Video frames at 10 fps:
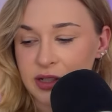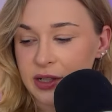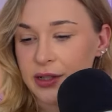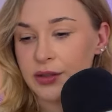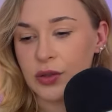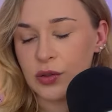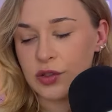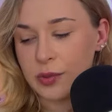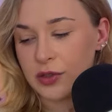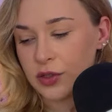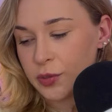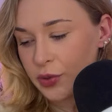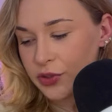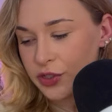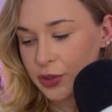known to be super
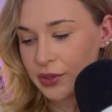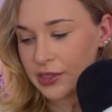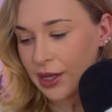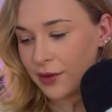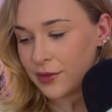intuitive.